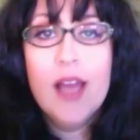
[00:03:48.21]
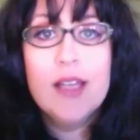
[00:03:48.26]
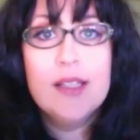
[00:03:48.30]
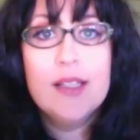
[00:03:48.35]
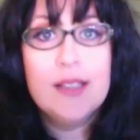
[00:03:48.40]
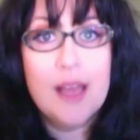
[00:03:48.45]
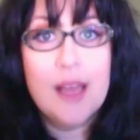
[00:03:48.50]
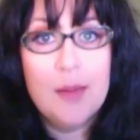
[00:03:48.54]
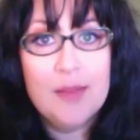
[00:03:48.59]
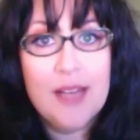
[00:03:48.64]

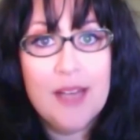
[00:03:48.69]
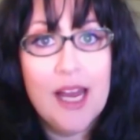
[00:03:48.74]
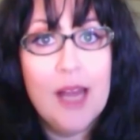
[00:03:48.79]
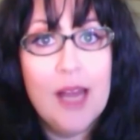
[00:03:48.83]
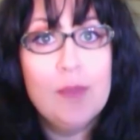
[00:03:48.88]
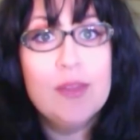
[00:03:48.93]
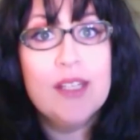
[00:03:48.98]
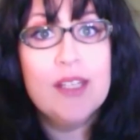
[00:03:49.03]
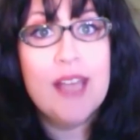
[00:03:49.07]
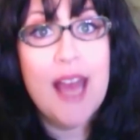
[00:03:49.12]

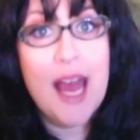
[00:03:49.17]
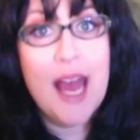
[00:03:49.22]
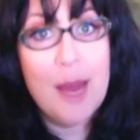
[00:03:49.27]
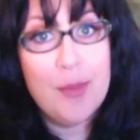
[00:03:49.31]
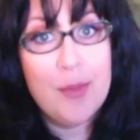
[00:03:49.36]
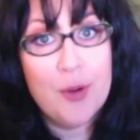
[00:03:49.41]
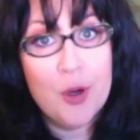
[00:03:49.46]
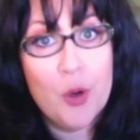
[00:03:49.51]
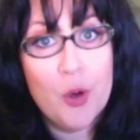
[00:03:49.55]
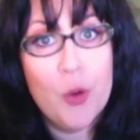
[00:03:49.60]
Sometimes
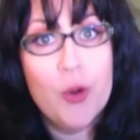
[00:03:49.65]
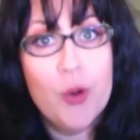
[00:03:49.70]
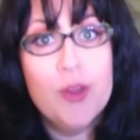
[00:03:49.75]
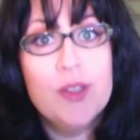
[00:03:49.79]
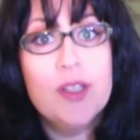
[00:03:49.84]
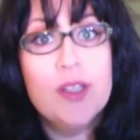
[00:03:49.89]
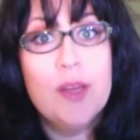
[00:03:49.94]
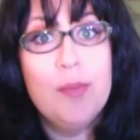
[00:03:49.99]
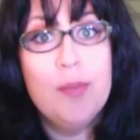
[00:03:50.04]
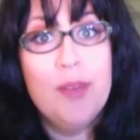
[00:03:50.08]

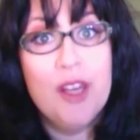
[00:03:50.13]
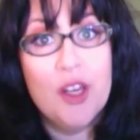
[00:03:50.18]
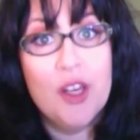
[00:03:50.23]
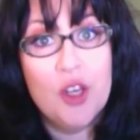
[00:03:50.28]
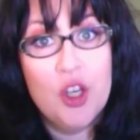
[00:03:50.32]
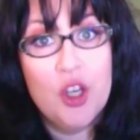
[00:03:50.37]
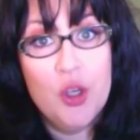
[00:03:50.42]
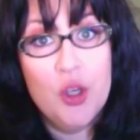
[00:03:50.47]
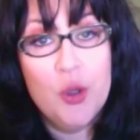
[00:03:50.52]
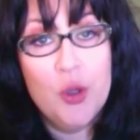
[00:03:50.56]
Capricorns can be
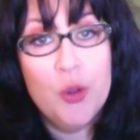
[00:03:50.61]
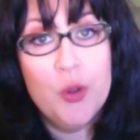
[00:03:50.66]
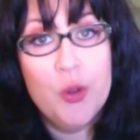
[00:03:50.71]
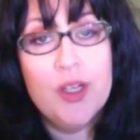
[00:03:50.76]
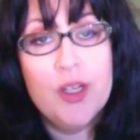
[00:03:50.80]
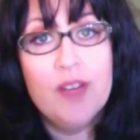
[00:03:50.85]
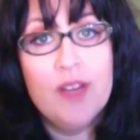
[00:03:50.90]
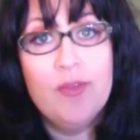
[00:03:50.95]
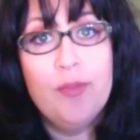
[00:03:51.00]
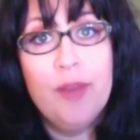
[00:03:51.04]

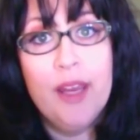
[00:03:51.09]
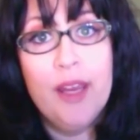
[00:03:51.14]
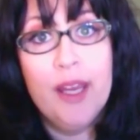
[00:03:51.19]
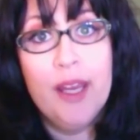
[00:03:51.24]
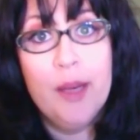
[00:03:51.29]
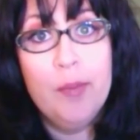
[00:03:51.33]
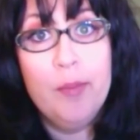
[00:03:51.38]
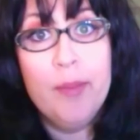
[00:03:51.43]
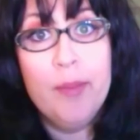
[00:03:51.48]
accused of being